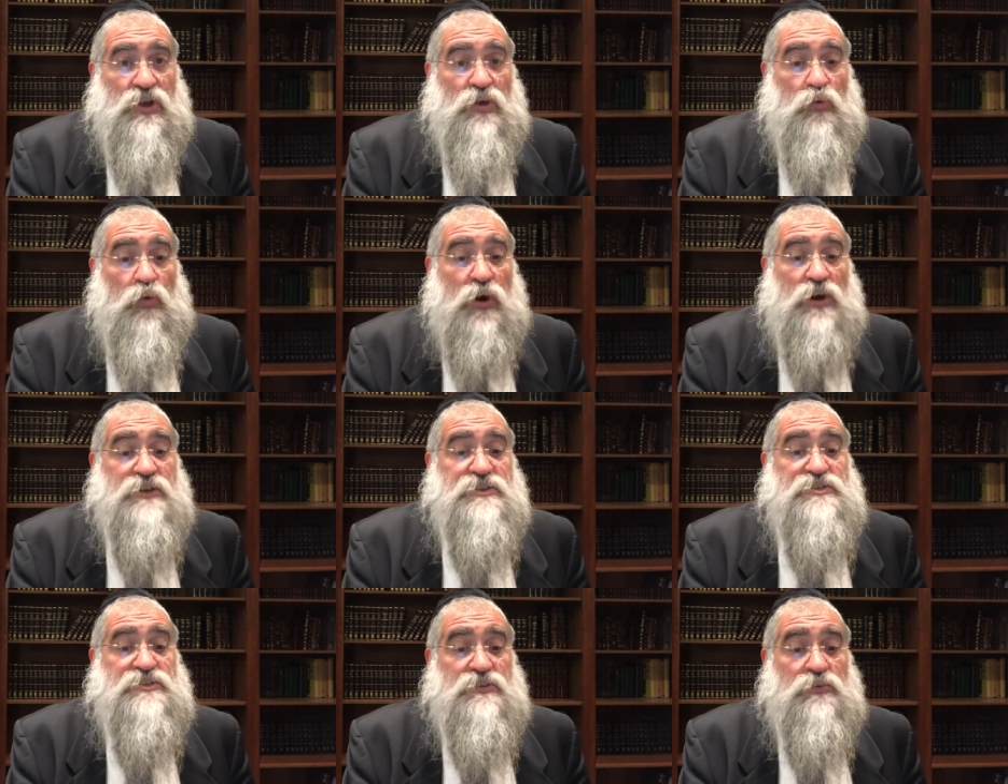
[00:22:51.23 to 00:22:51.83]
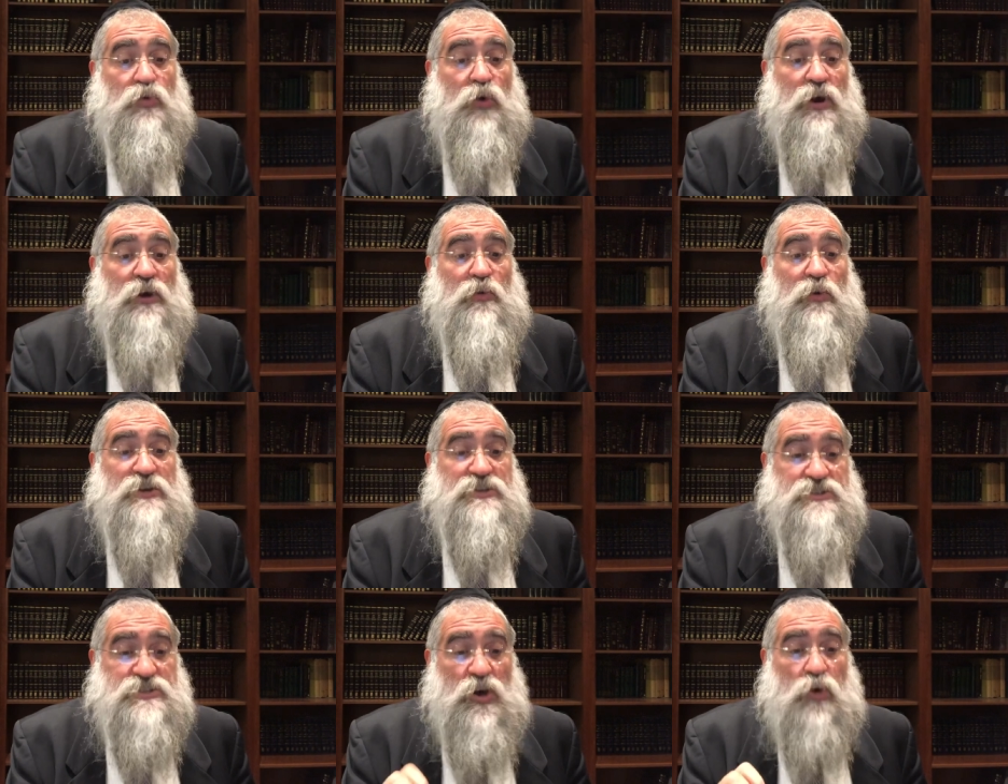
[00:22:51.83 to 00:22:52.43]
What is what?
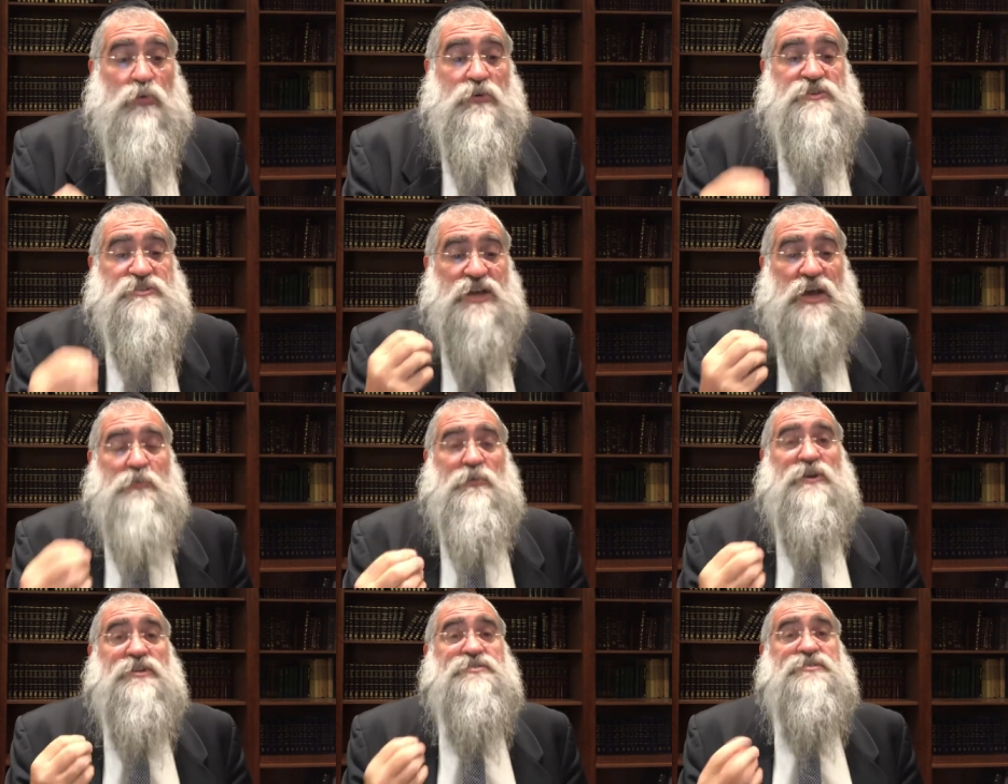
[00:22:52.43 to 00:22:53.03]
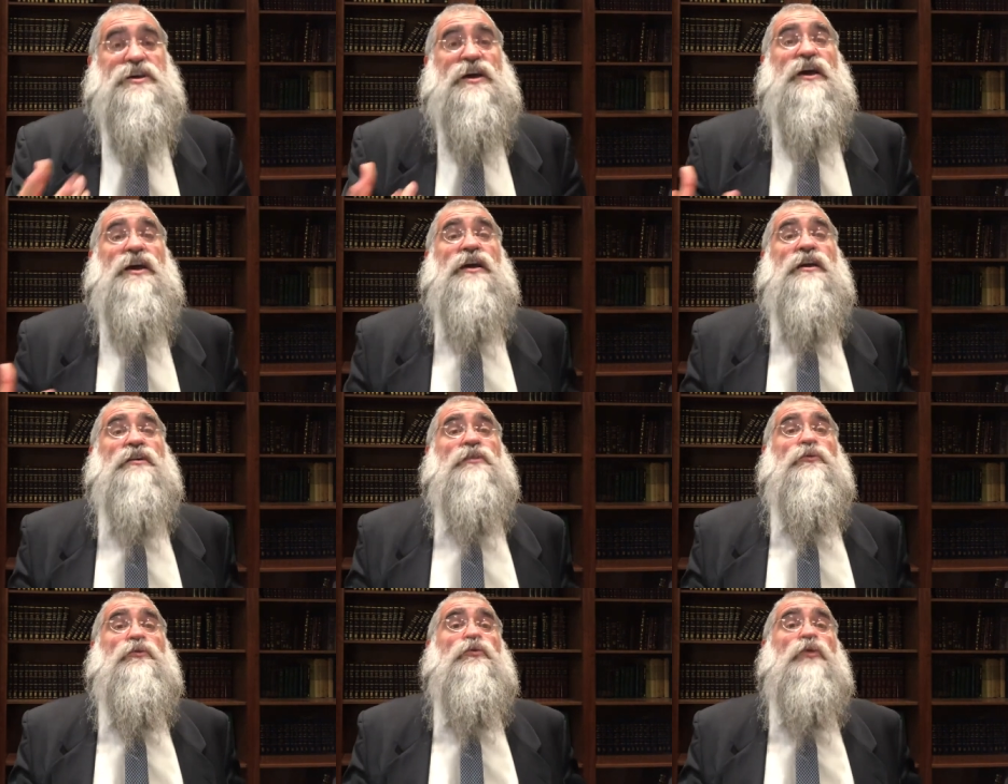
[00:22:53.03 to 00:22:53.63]
When someone's able to
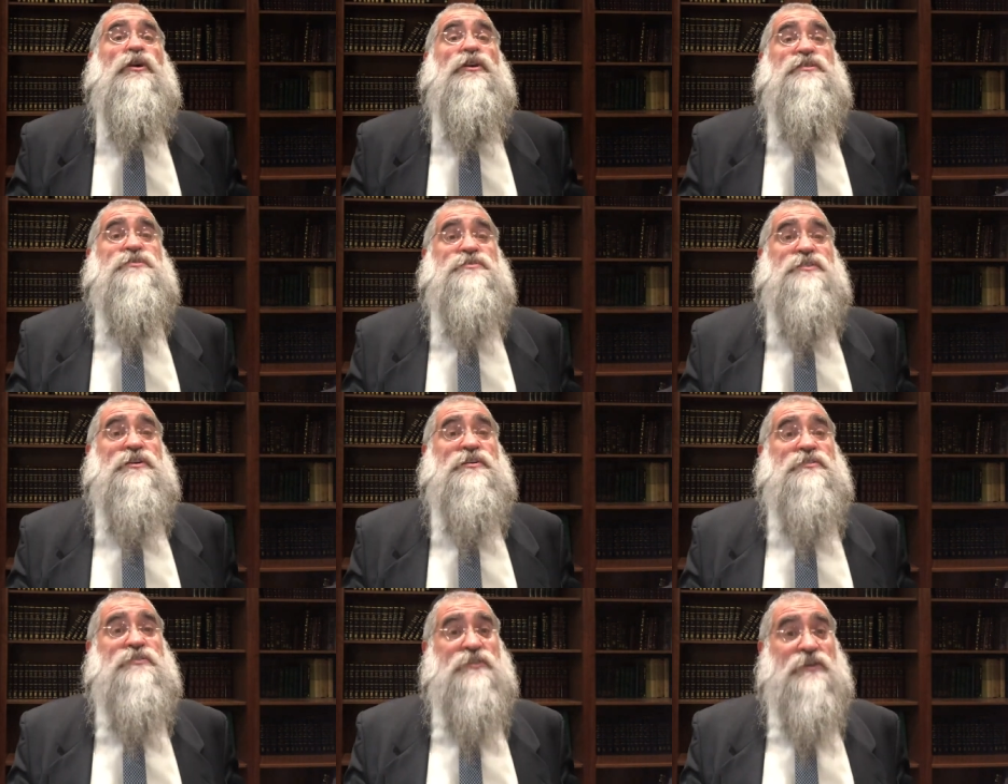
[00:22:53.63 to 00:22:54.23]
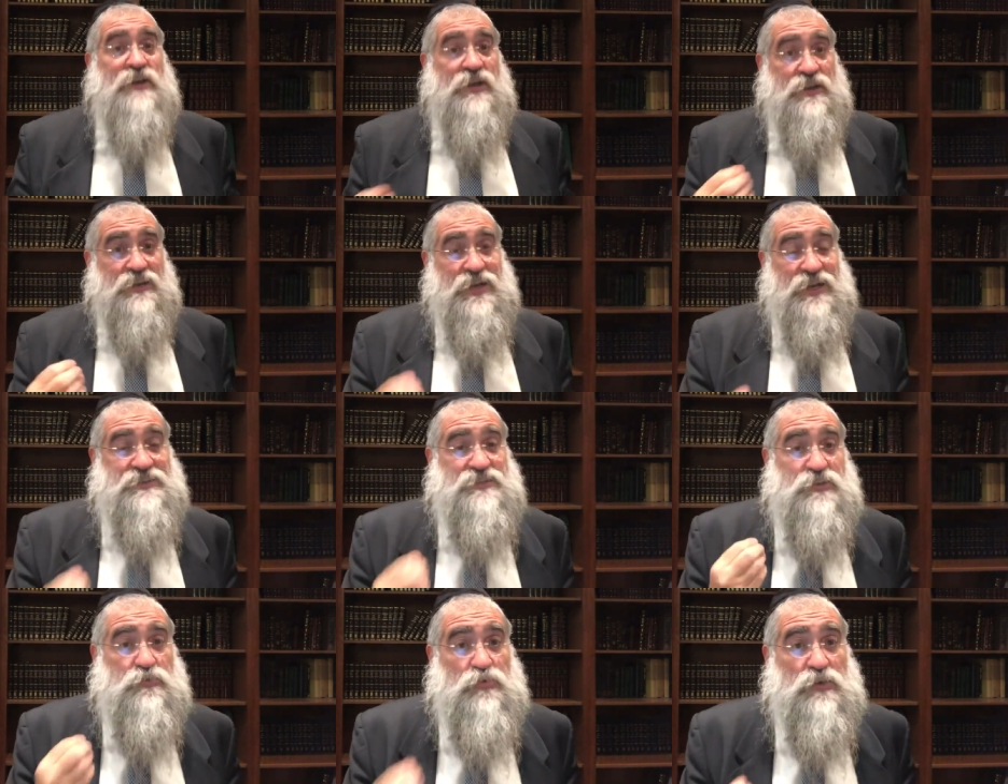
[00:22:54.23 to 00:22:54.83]
say what is it,
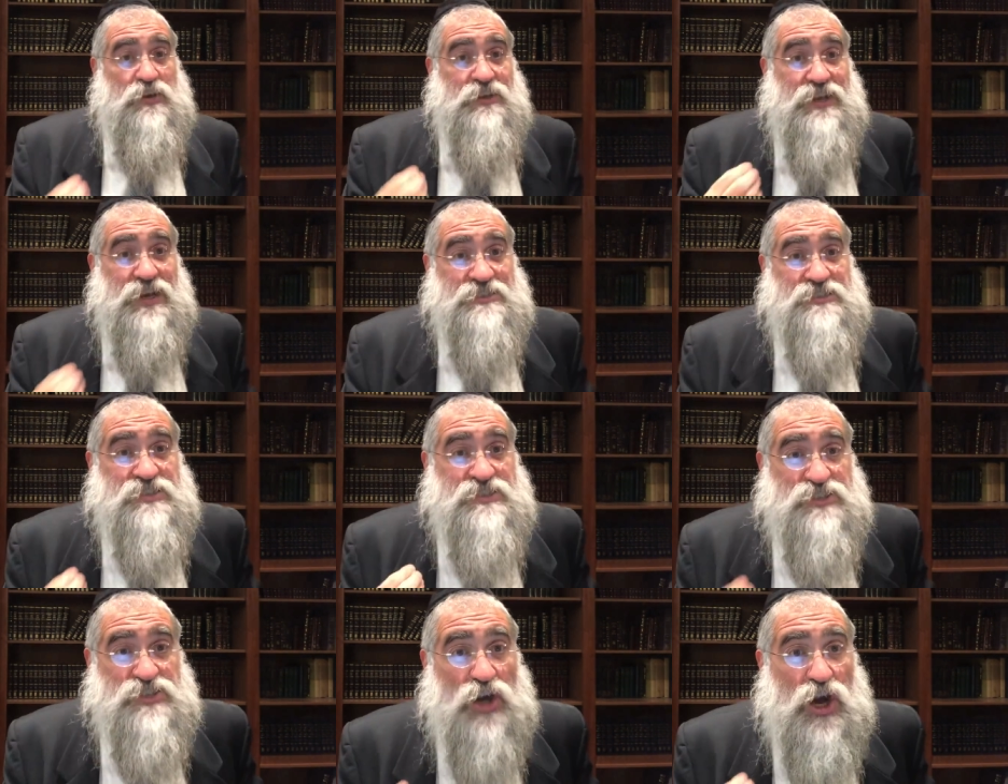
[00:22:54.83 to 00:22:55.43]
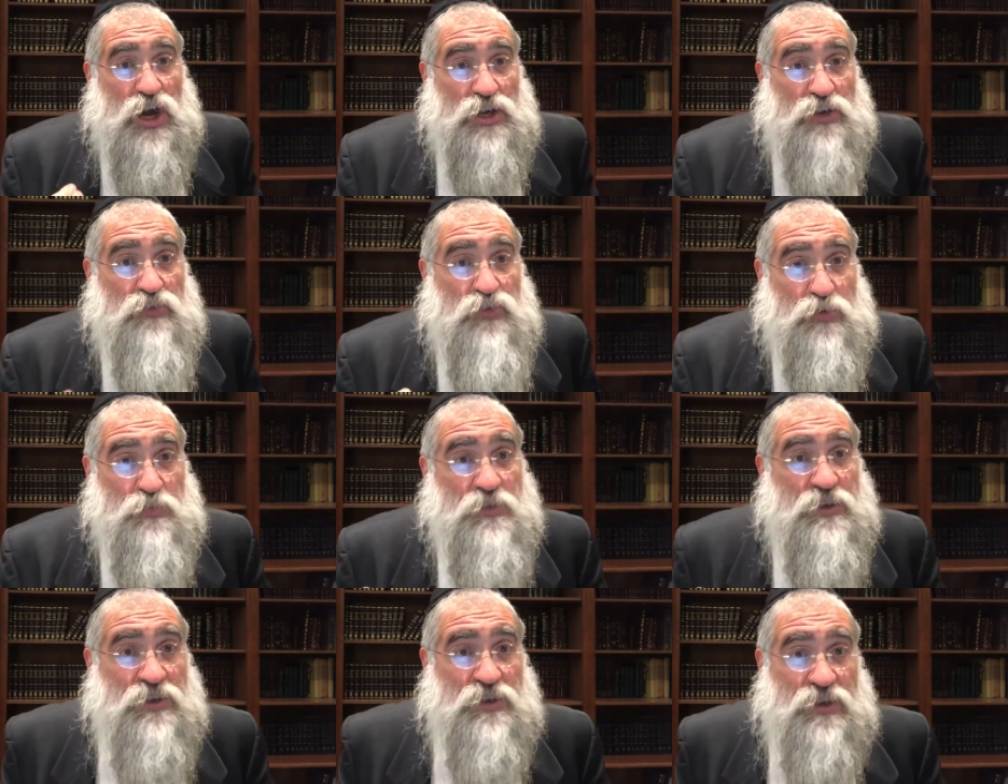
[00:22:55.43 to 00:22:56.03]
that's a that's a sign of
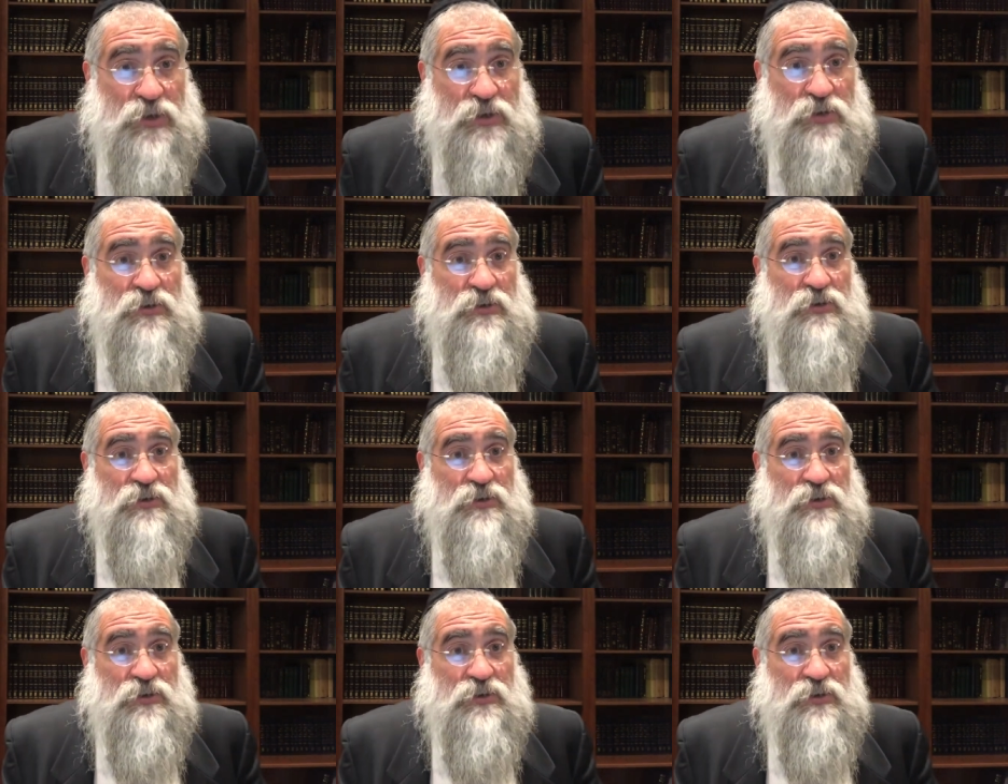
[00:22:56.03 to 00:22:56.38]
humility.